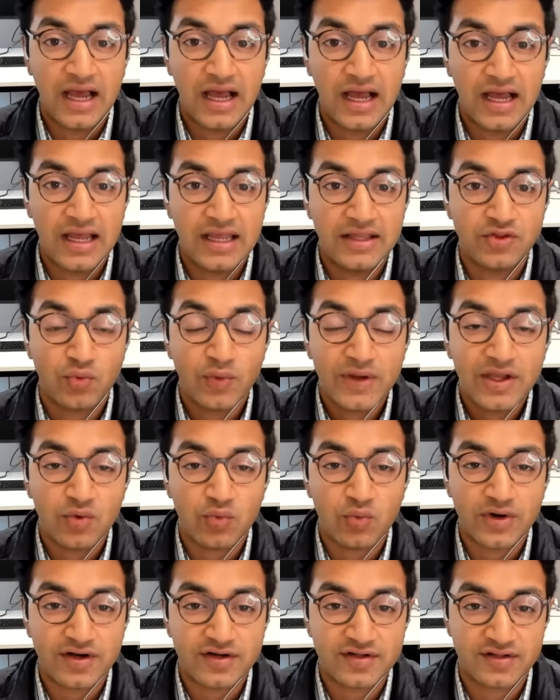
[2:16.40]
Uh, and the way
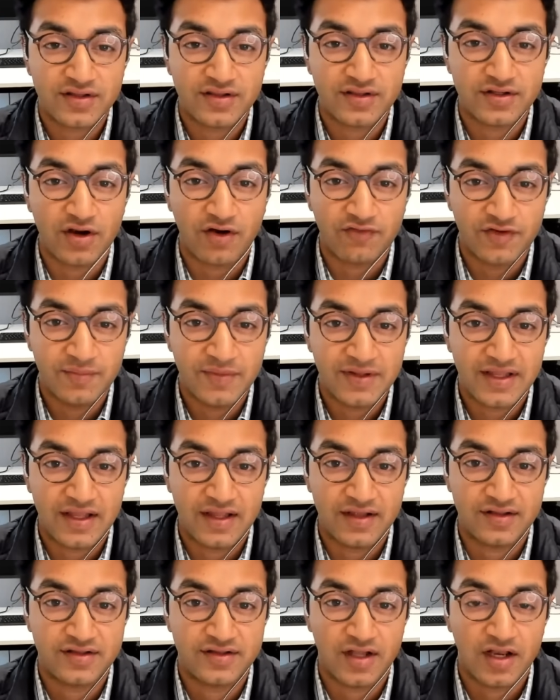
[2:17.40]
it works, the government
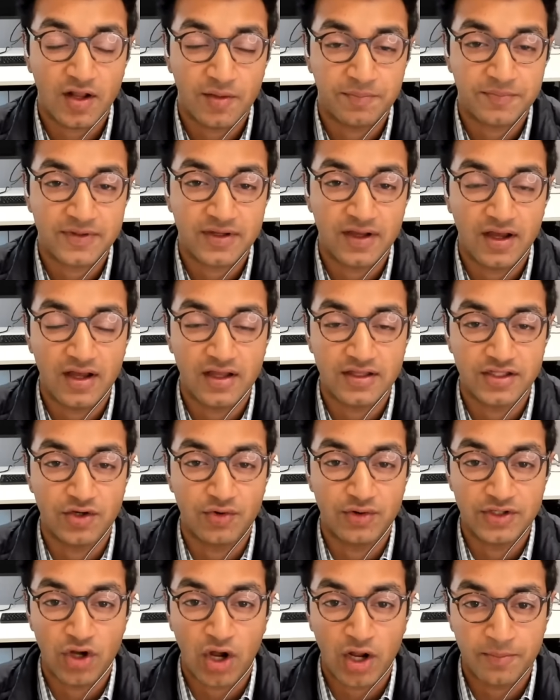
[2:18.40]
has set up uh, you
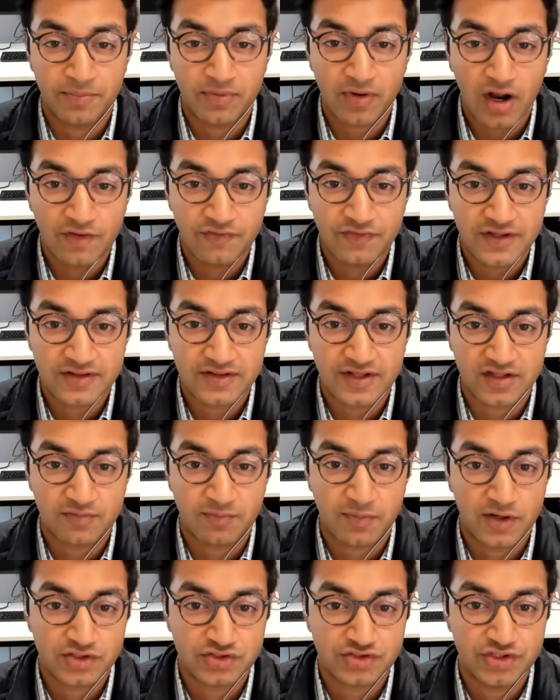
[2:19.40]
know a nonprofit that's
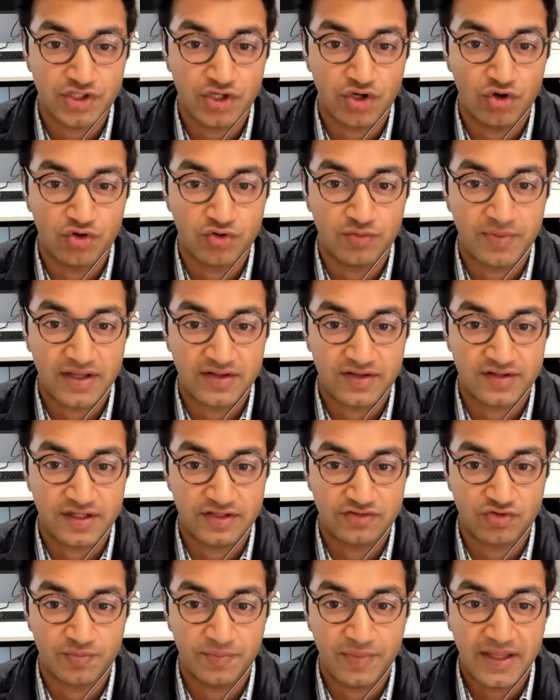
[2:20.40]
partially owned by the
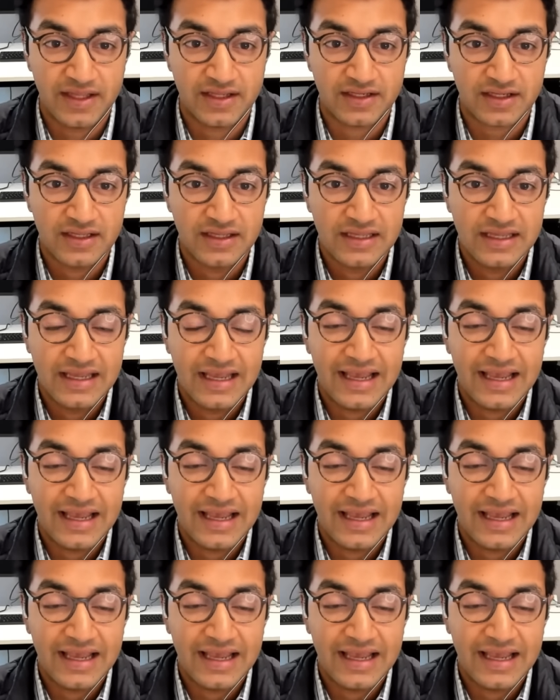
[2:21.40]
central bank,